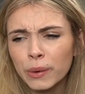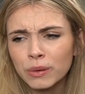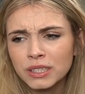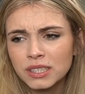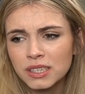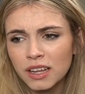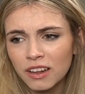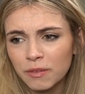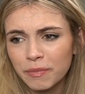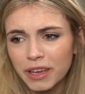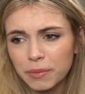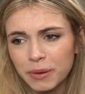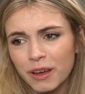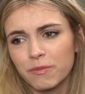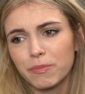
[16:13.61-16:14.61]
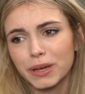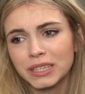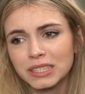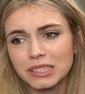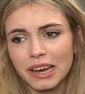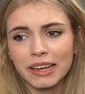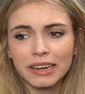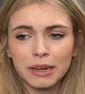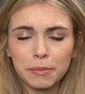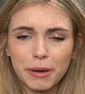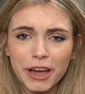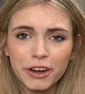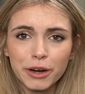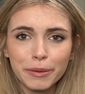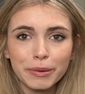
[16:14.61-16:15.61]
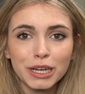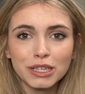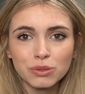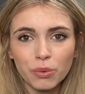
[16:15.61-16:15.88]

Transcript: would still maybe have been slightly better because